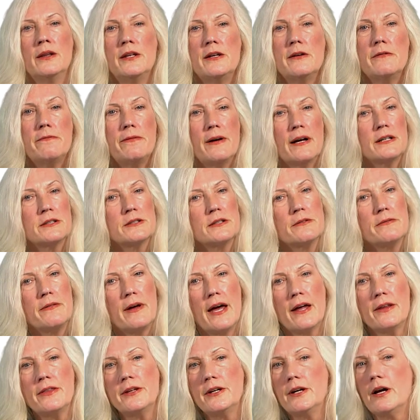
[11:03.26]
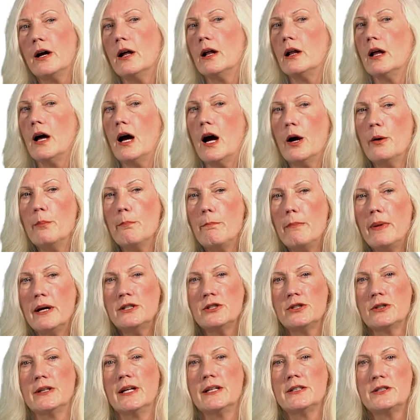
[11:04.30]
The effects of ethanol are
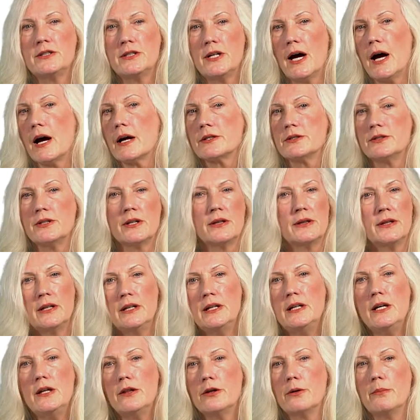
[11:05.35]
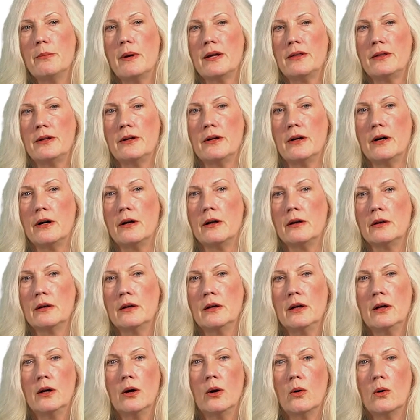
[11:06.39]
much less toxic than either methanol
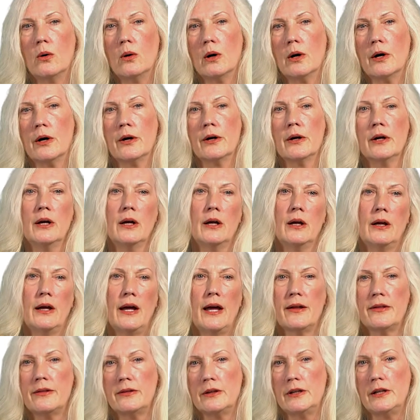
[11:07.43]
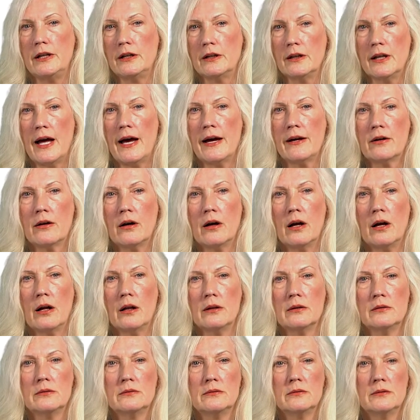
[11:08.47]
or ethylene
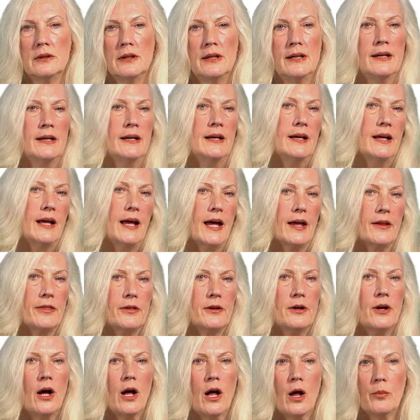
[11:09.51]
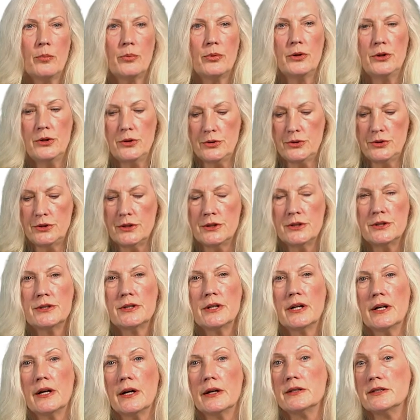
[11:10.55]
glycol. Ethanol
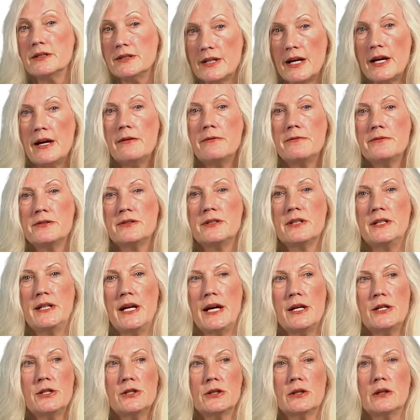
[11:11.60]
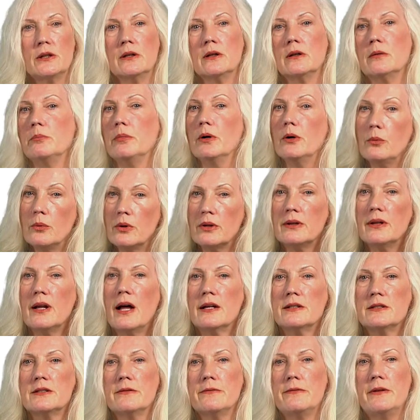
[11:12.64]
produces a safe sedation, but with
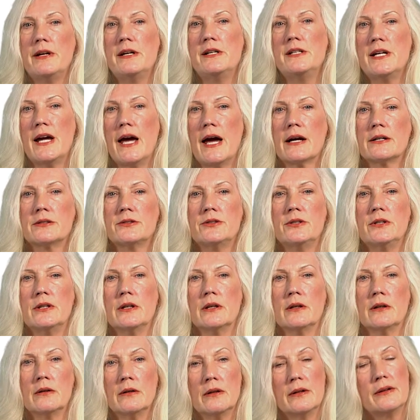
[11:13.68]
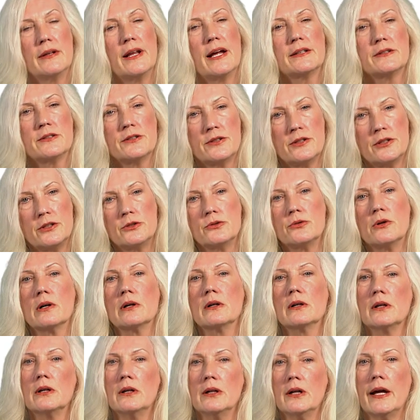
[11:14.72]
lots of ataxia, and that's the
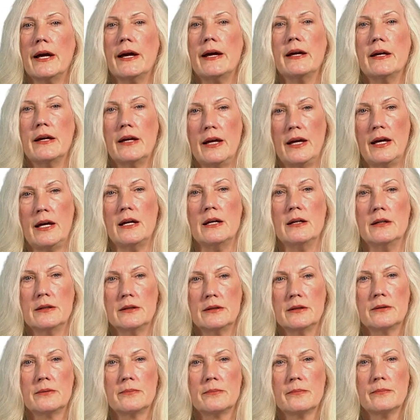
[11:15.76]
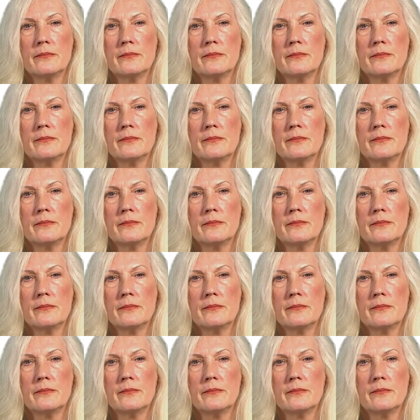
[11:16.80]
drunken-like gait.